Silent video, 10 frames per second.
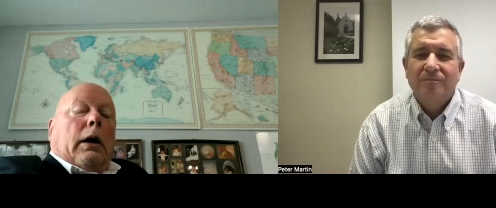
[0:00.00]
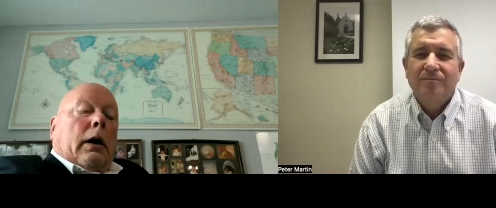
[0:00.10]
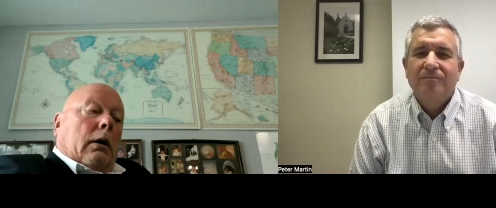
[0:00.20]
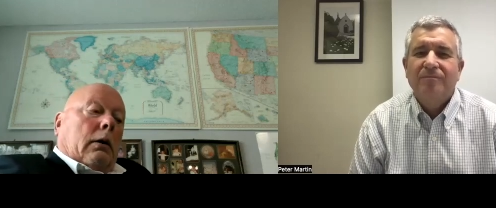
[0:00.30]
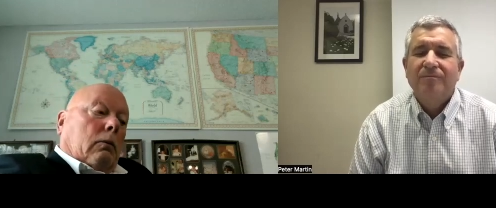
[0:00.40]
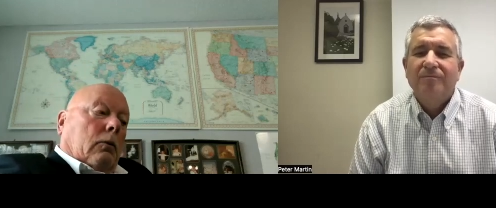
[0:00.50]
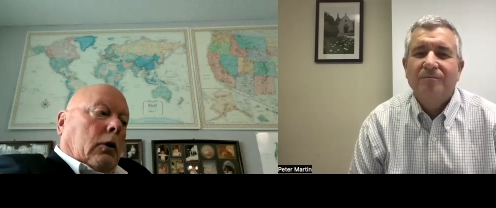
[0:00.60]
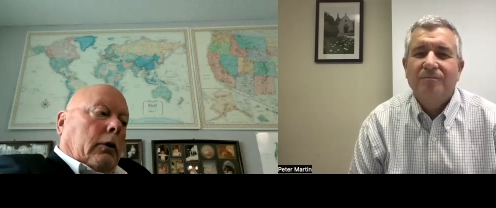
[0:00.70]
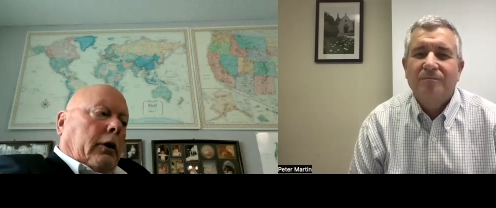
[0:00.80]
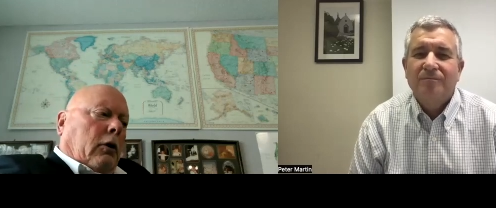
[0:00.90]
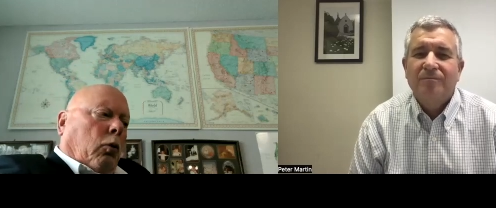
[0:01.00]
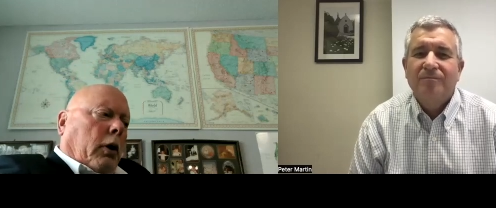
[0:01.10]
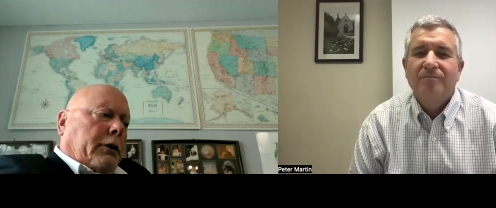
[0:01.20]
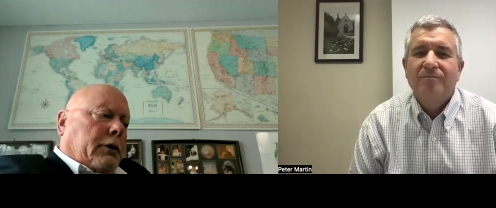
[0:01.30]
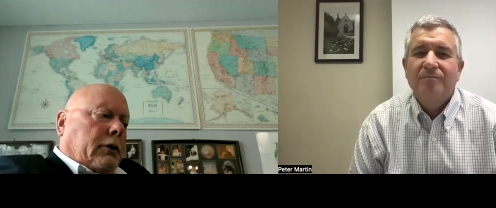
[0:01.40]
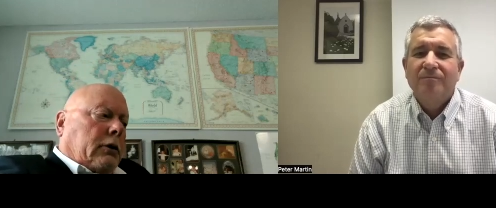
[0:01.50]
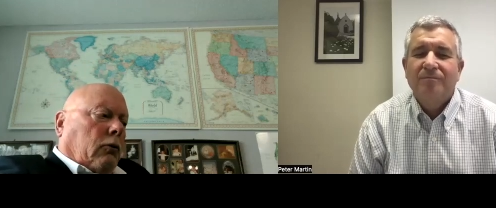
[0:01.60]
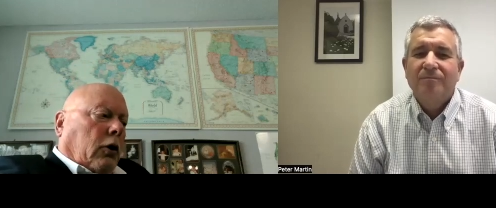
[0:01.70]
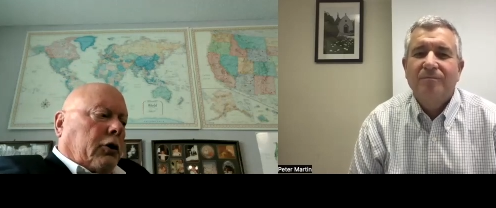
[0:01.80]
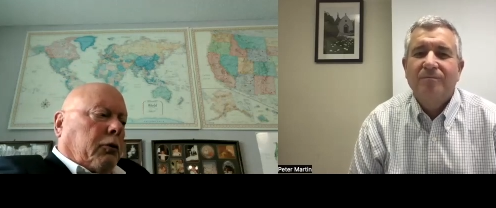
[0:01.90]
Speaker 1: And uh, you know, once
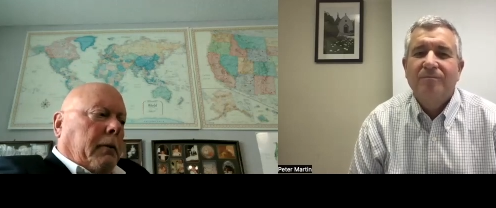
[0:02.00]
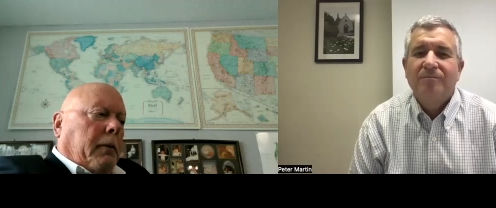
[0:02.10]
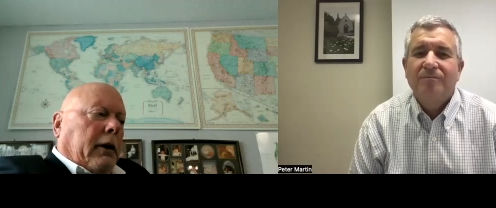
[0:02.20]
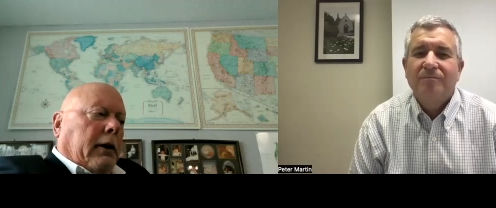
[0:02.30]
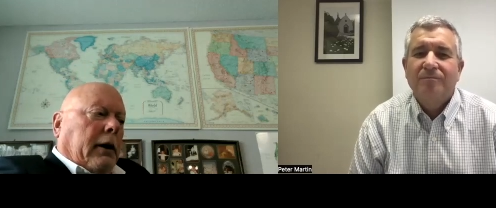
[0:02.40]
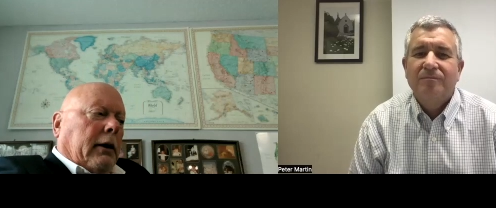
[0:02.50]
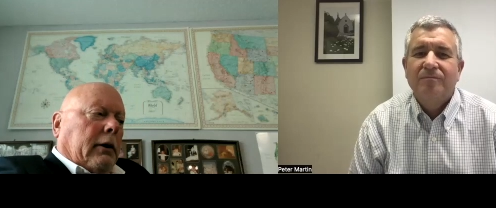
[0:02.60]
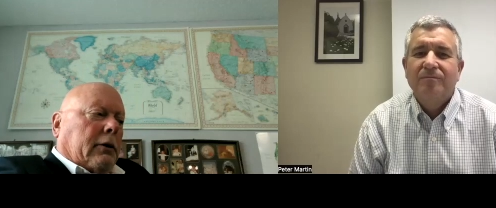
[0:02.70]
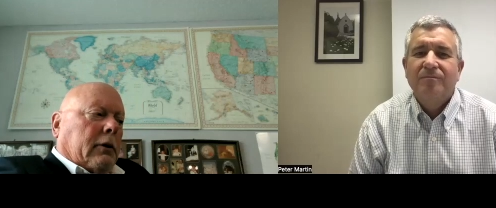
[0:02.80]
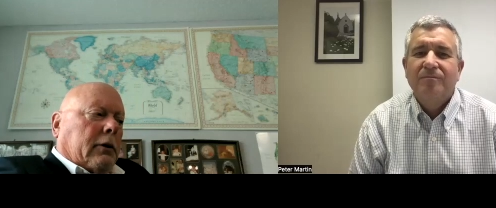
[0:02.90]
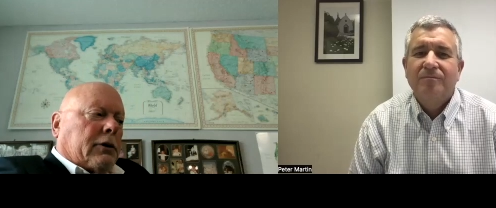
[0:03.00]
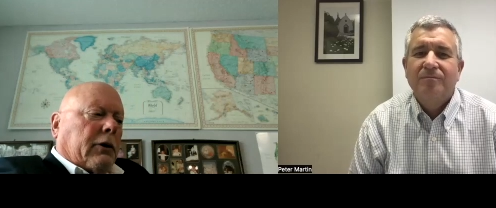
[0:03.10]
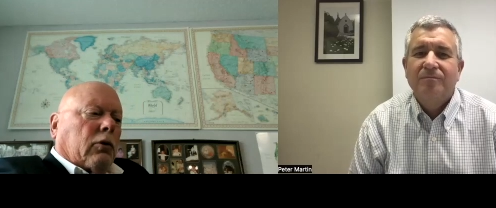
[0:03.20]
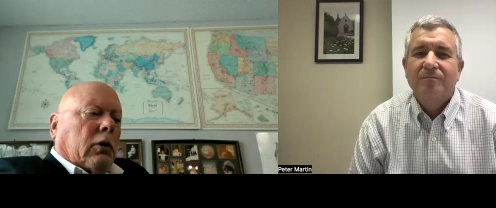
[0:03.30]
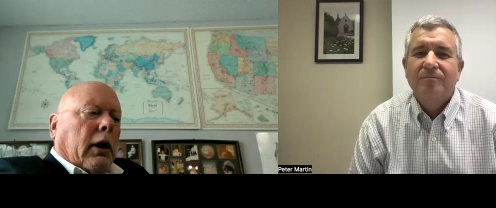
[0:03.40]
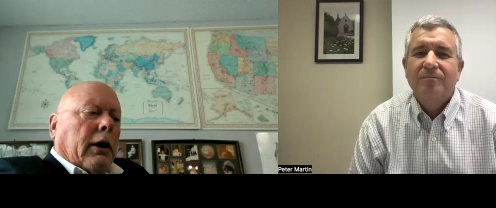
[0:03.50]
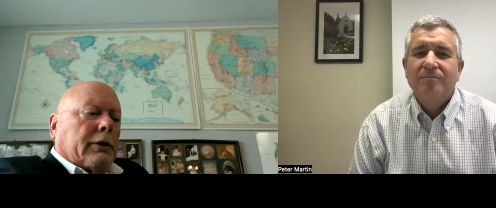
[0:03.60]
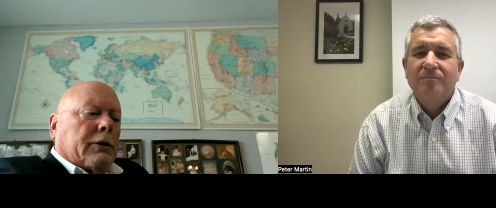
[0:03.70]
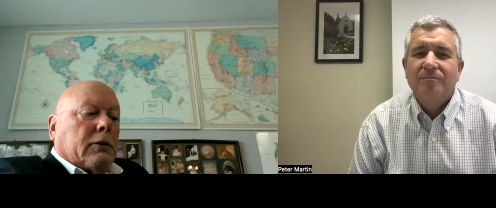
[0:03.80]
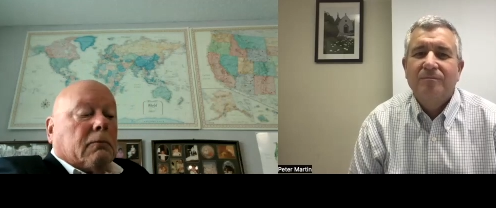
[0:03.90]
once we begin to
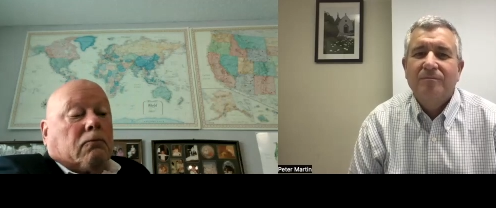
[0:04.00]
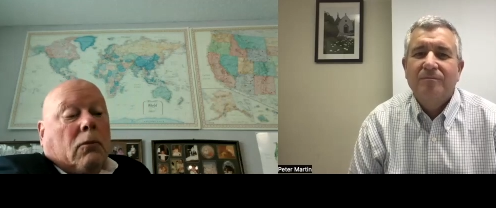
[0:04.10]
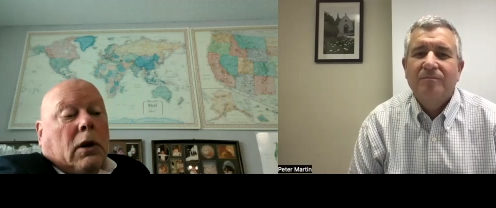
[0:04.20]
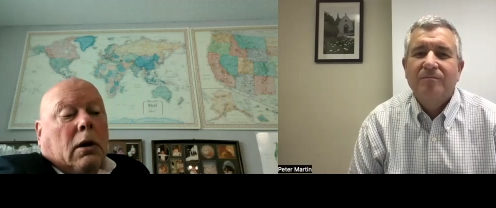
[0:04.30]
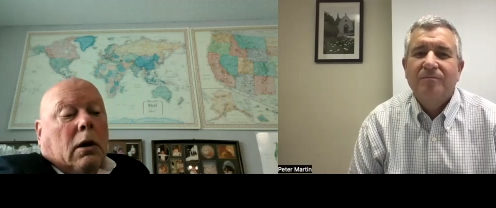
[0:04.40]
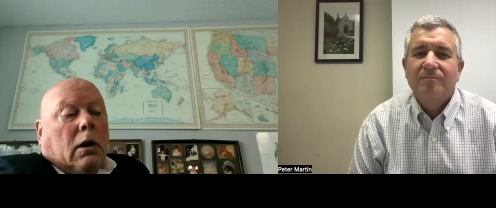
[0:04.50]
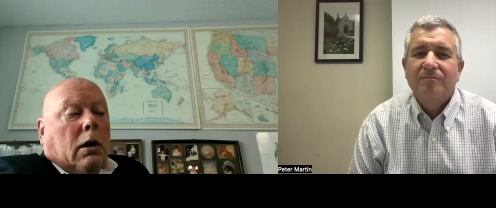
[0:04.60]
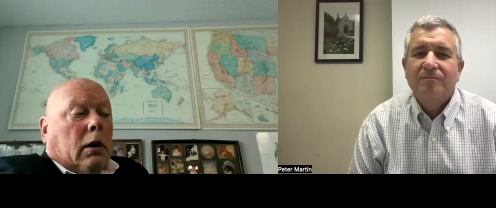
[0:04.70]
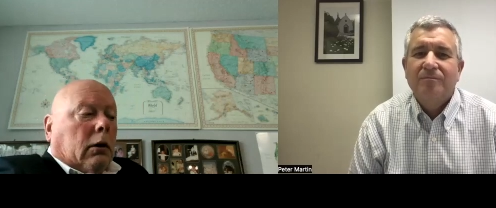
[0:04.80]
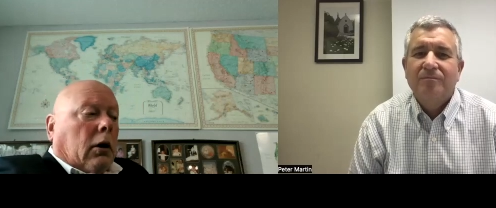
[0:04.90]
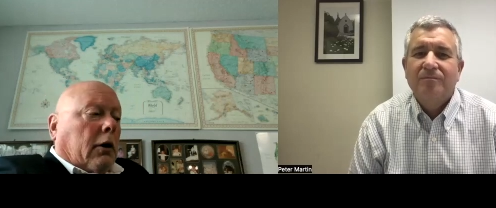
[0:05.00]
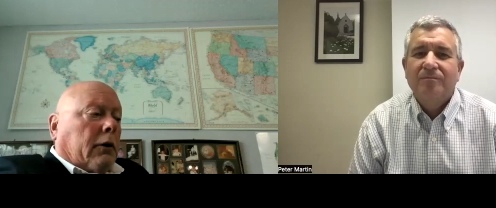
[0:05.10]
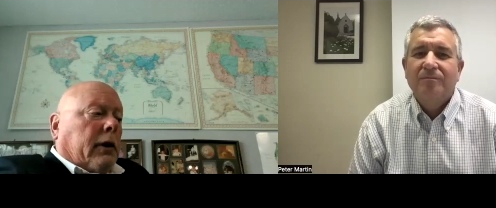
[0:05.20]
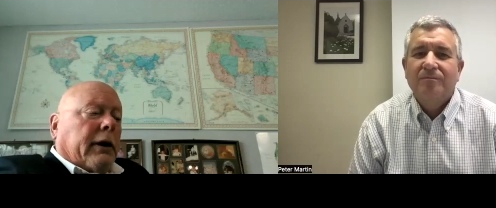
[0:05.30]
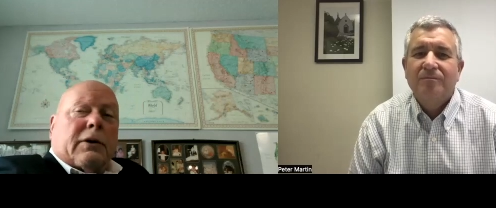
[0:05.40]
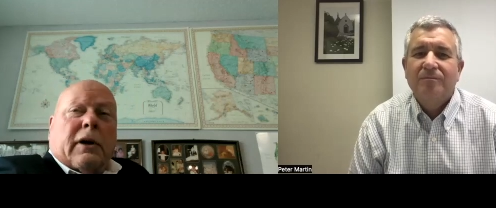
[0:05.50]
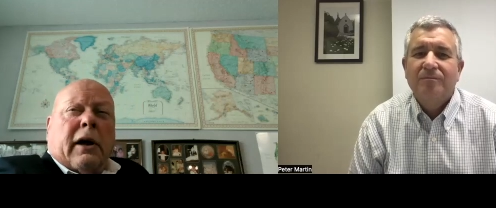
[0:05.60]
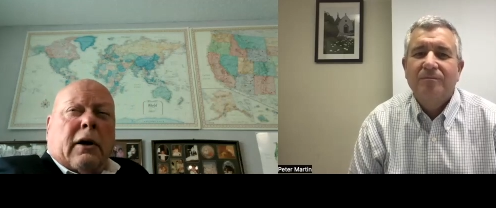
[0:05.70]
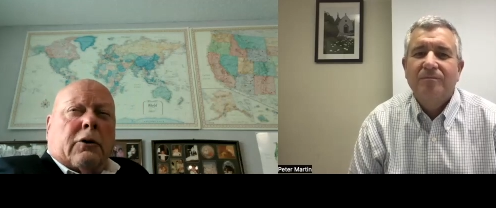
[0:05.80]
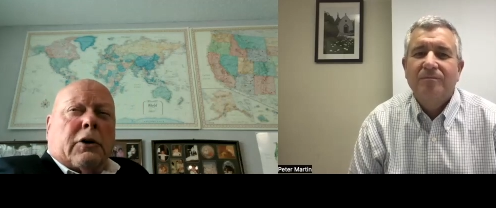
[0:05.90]
centralize a lot of things,
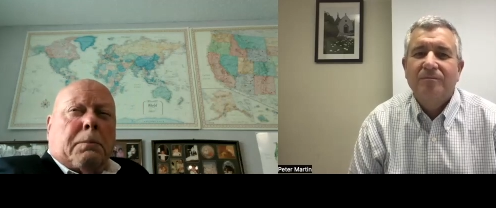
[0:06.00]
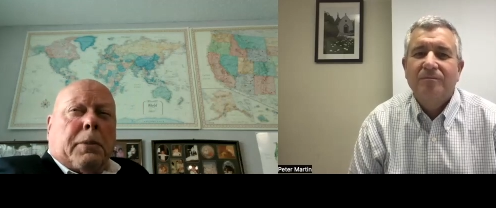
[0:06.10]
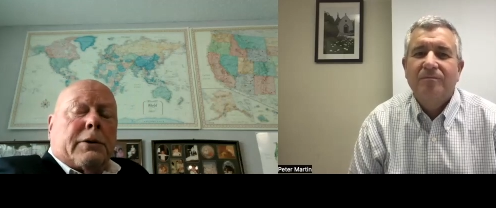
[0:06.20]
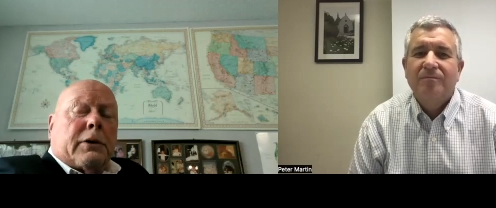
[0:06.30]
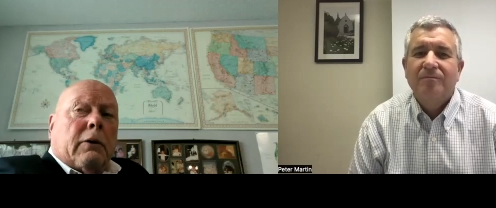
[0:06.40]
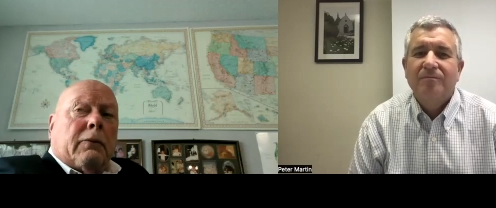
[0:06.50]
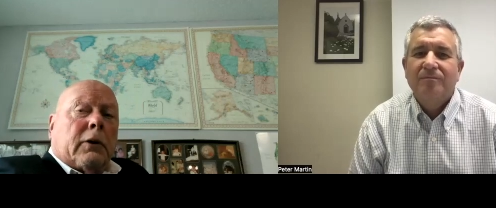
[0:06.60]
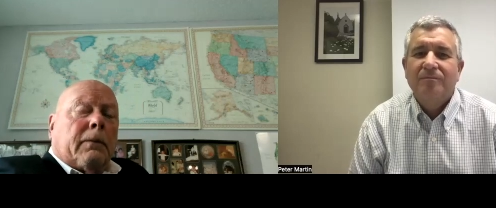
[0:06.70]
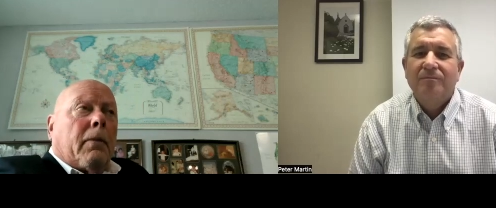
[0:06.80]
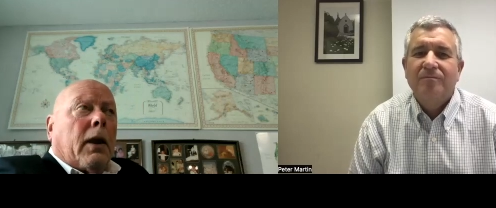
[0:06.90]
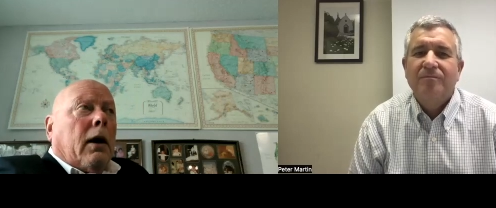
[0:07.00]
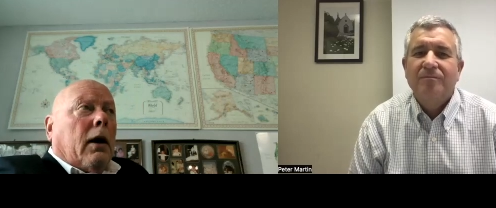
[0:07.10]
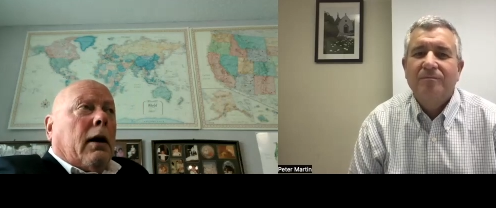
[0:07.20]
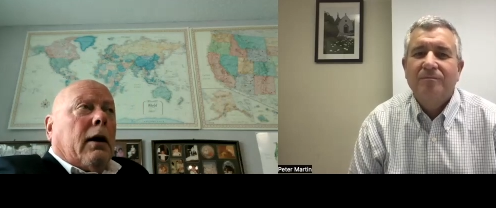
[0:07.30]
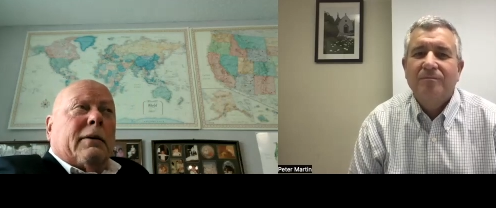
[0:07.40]
the energy piece of it, uh,